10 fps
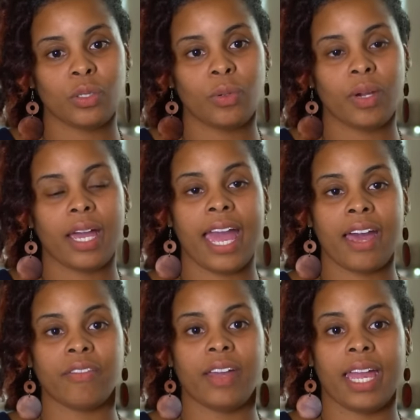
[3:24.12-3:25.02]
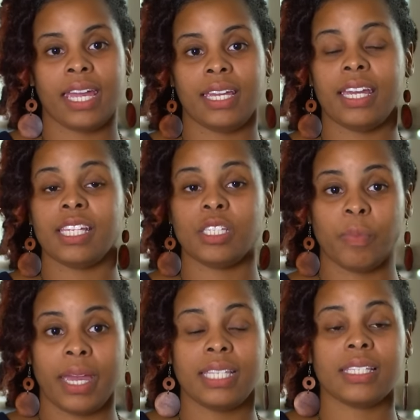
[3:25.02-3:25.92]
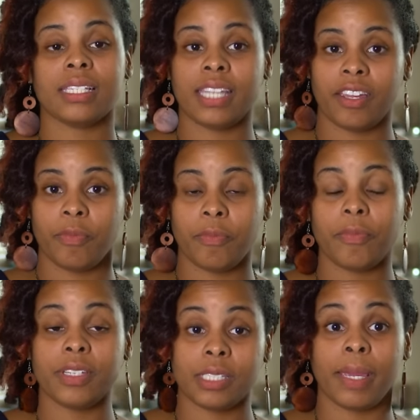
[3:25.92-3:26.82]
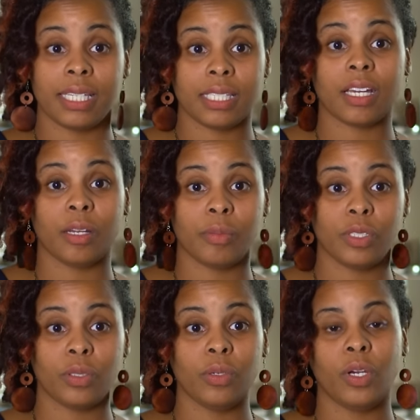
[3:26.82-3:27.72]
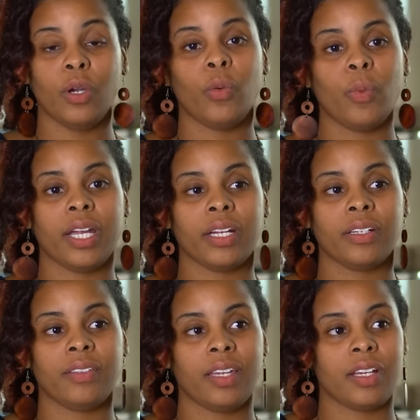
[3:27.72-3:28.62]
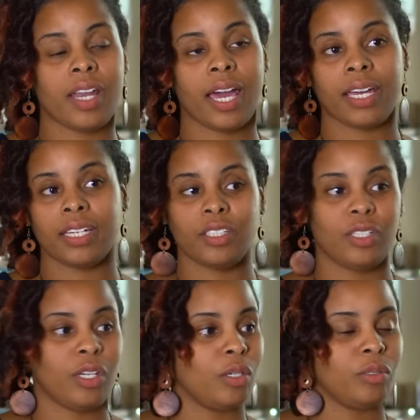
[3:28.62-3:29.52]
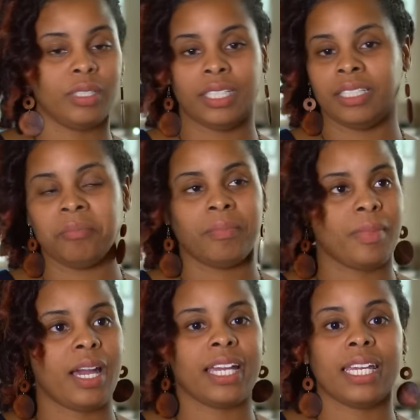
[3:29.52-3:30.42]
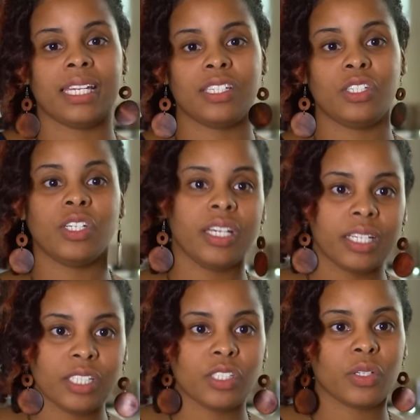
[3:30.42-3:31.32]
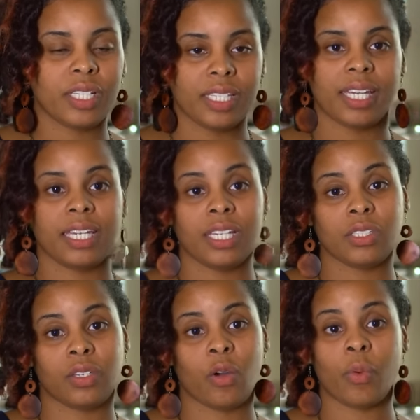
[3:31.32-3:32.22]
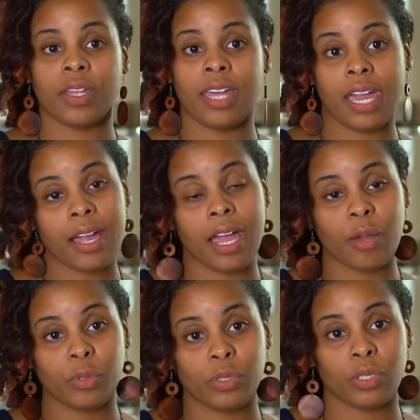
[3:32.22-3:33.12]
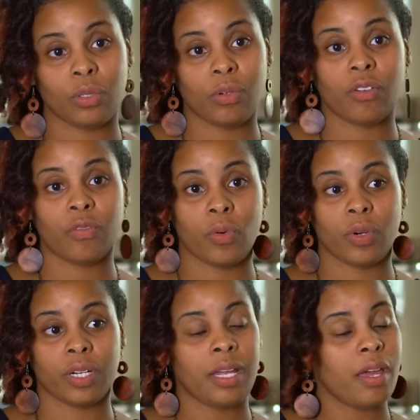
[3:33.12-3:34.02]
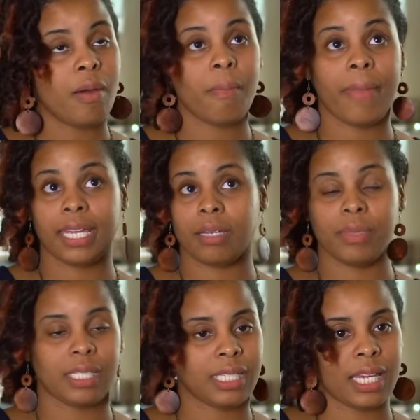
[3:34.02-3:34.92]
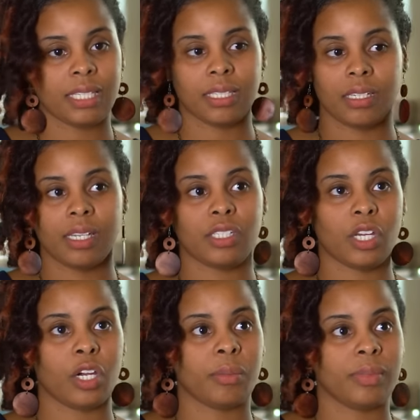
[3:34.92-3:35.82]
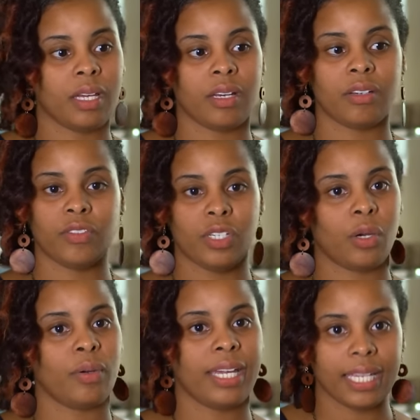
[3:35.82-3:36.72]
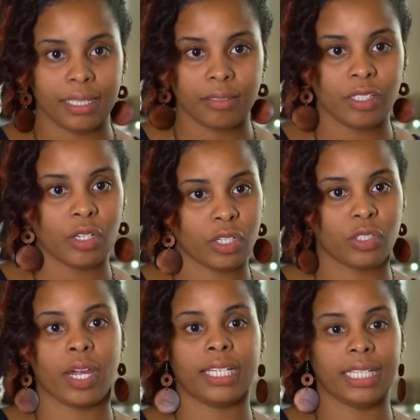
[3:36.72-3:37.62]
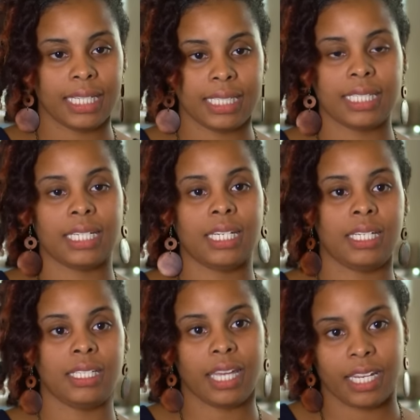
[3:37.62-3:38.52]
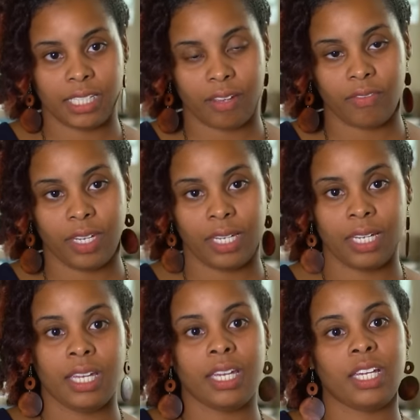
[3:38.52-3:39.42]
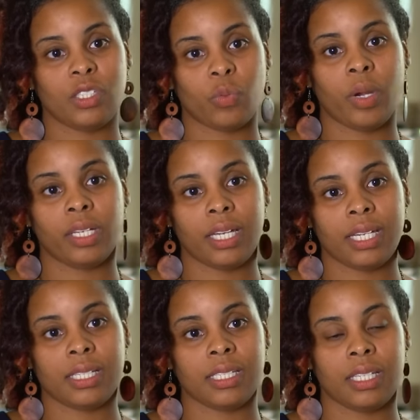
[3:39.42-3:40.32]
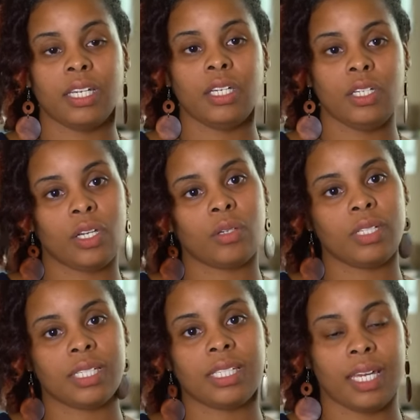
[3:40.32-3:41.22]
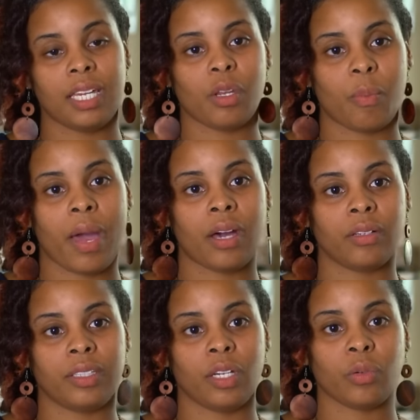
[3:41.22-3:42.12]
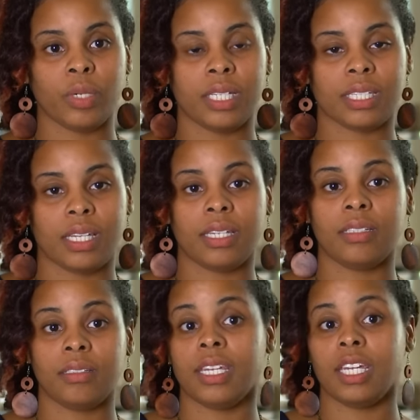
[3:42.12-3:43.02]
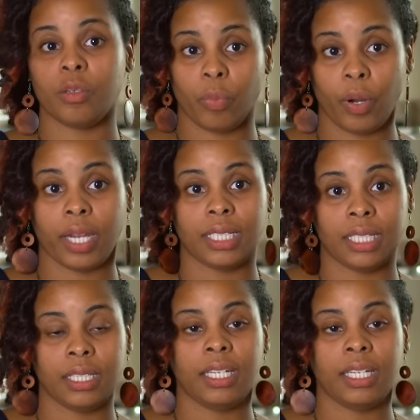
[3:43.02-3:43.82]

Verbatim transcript: to have a space, a safe space to come to where they're not, I guess, judged or anything, so that way they're able to avoid making mistakes in terms of, contracting STDs, HIV, as well as, just thinking about their risk in getting pregnant.